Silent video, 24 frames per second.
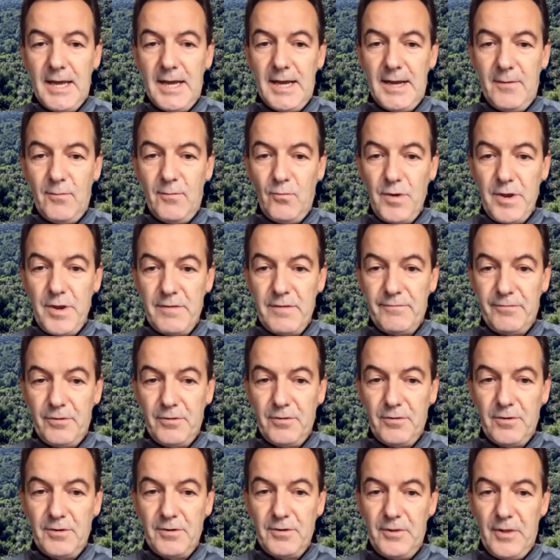We have
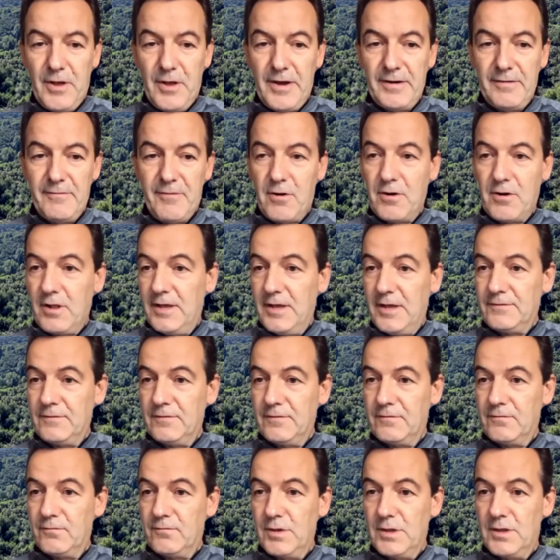learned a lot of hard
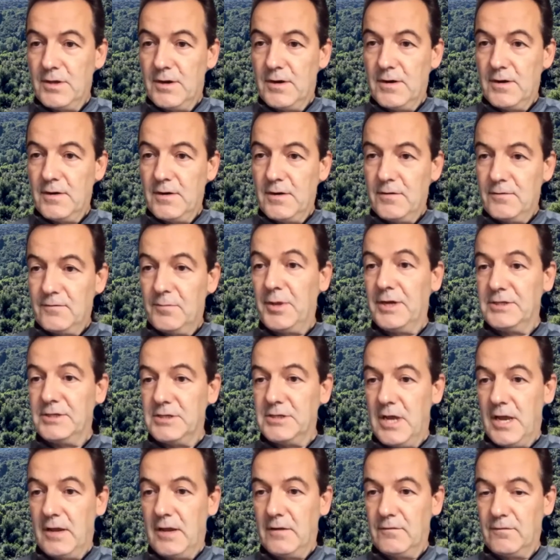lessons with our supply
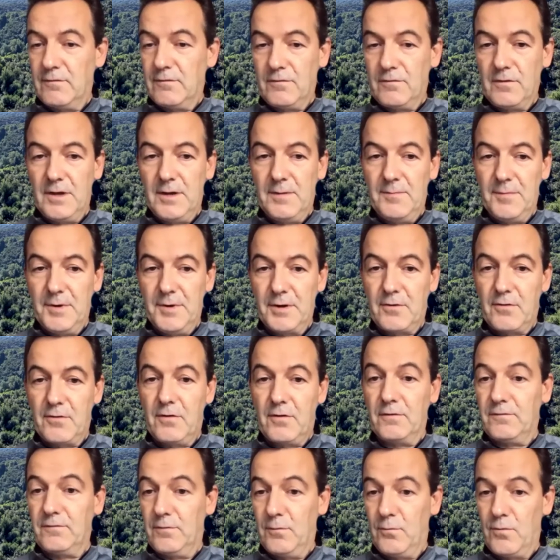chains
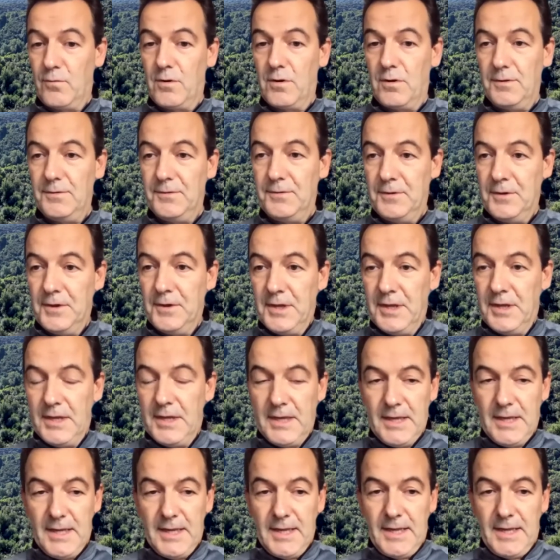across the world.
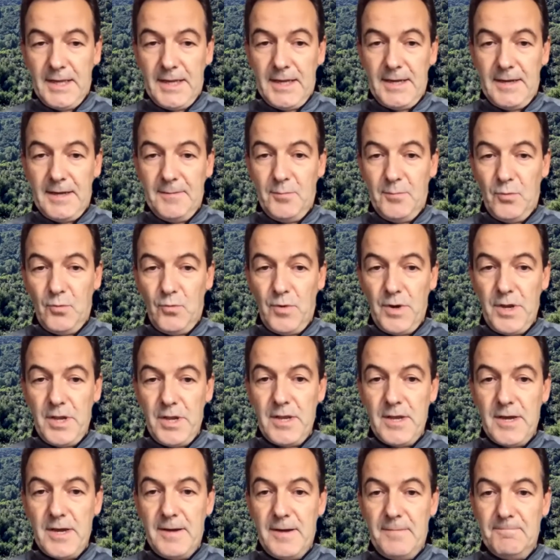
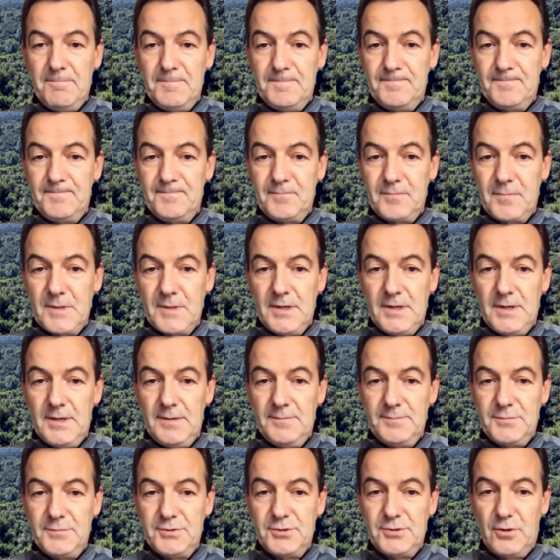We
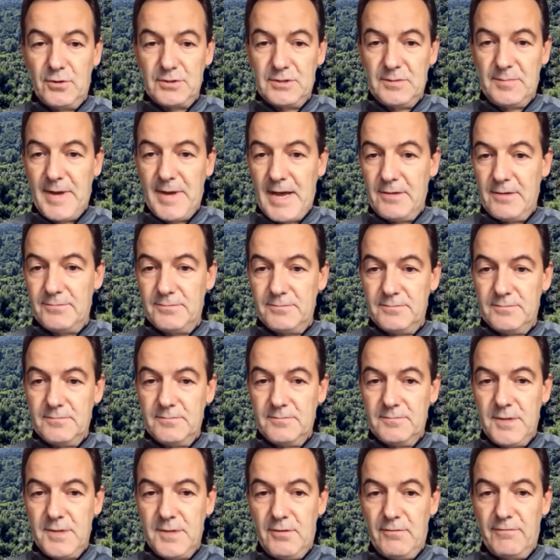talked about
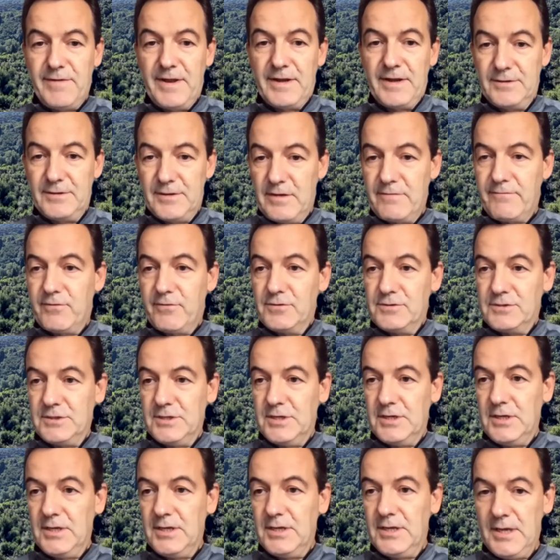vendor
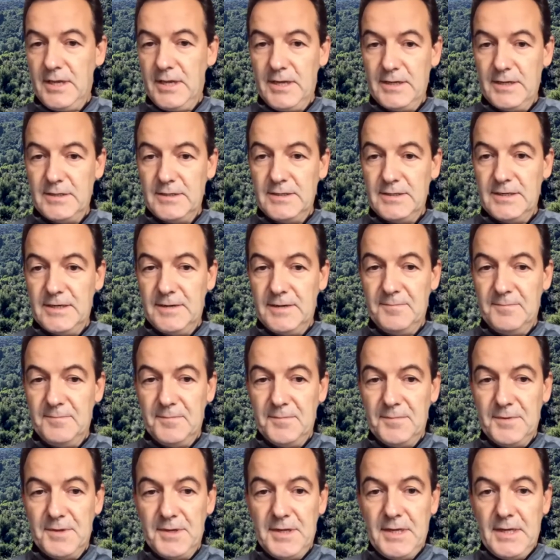diversity, and
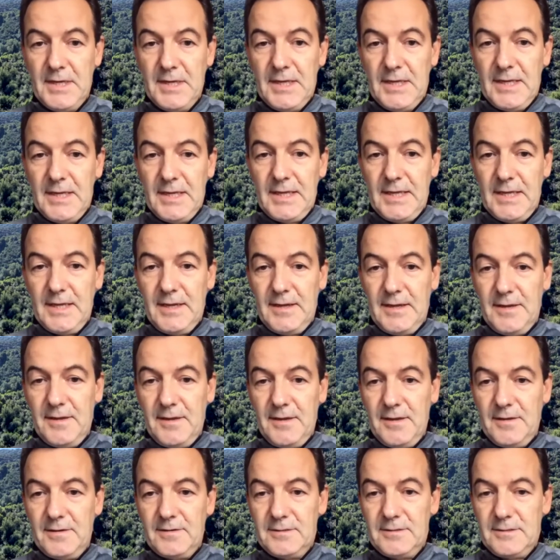
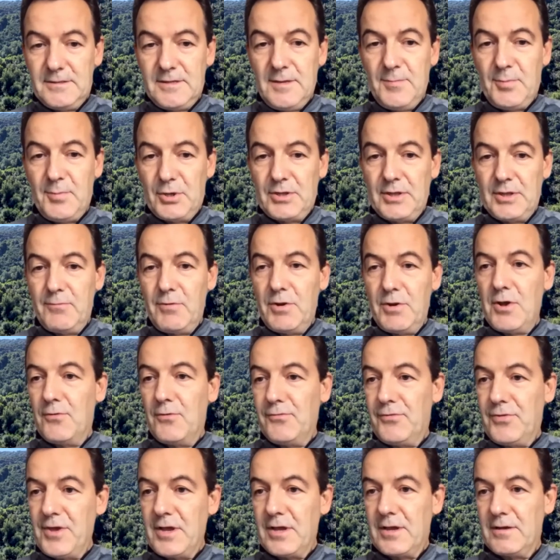typically we
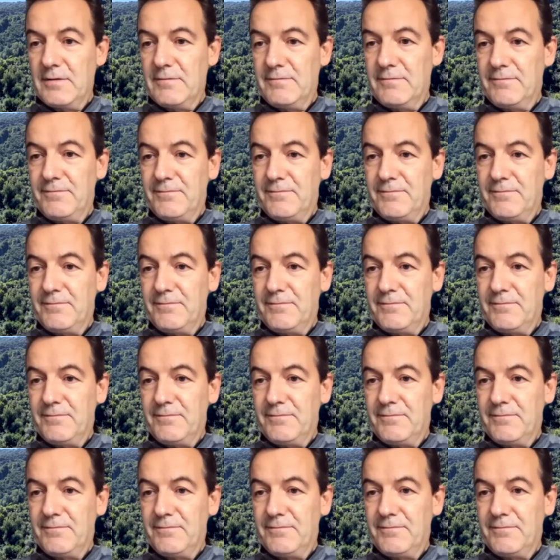don't think of